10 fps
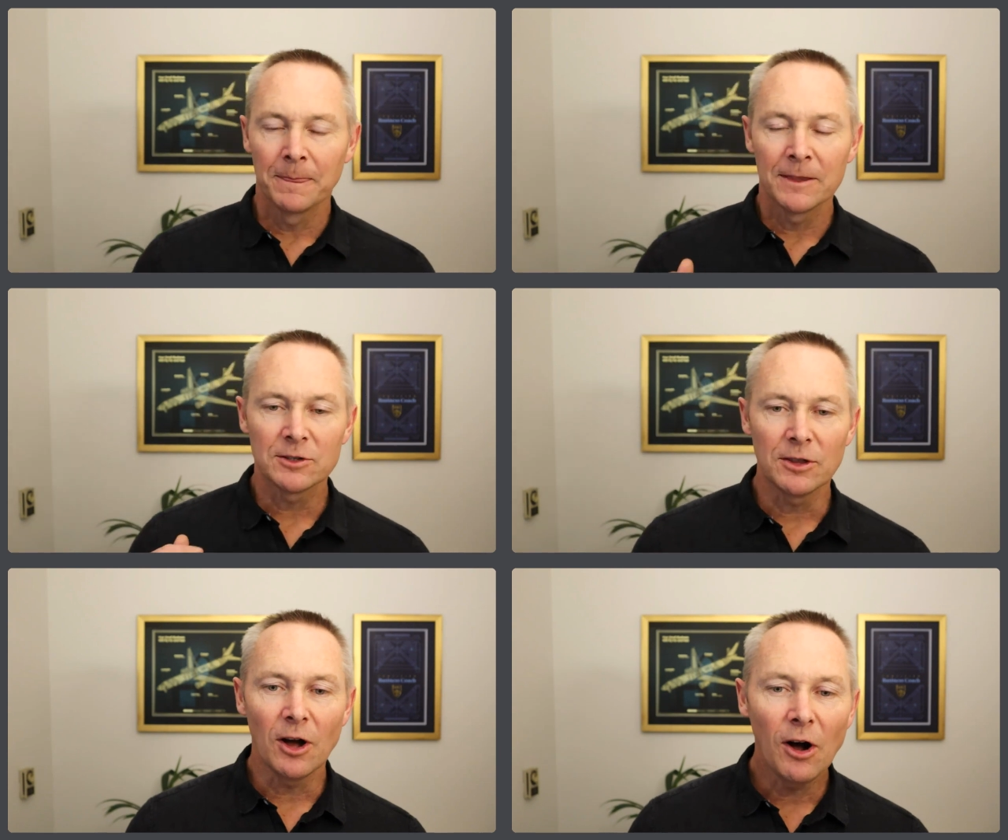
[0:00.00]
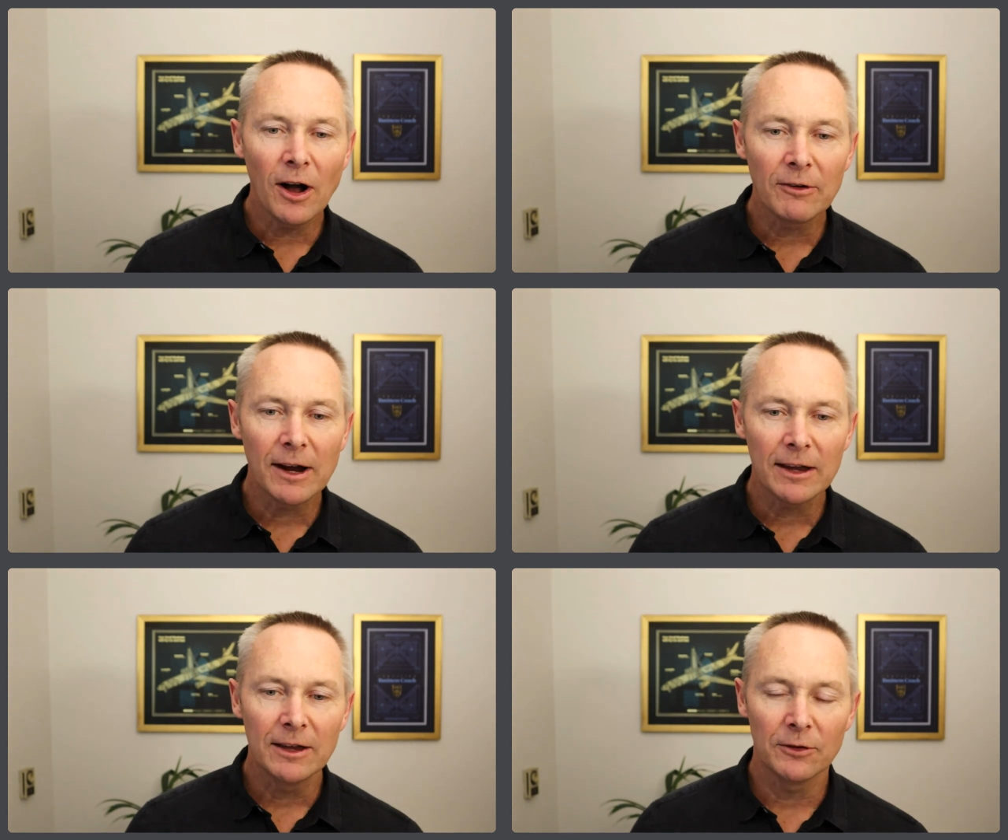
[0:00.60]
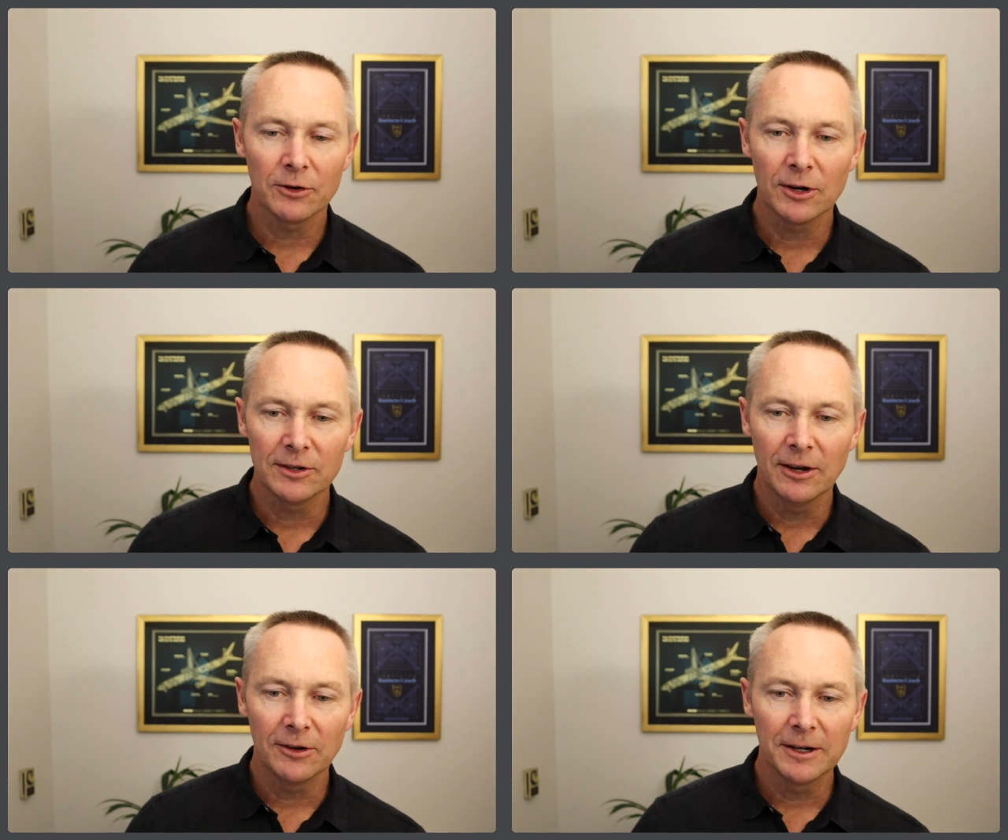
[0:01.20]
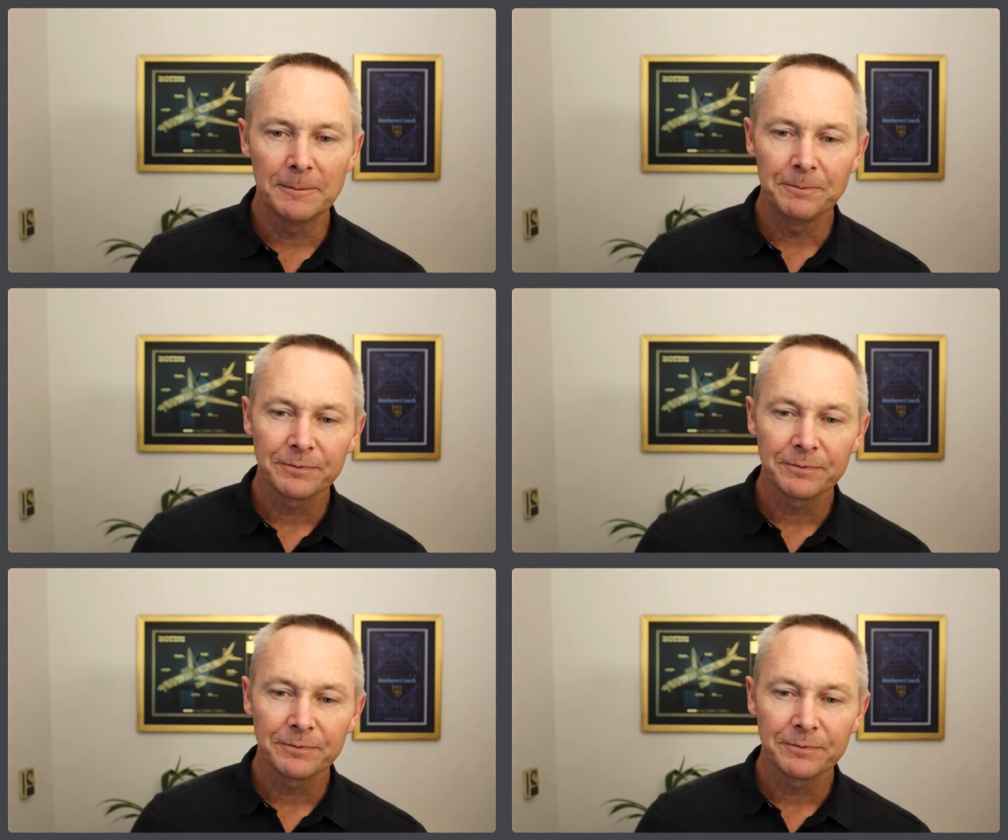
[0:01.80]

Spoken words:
So the hierarchy of criteria,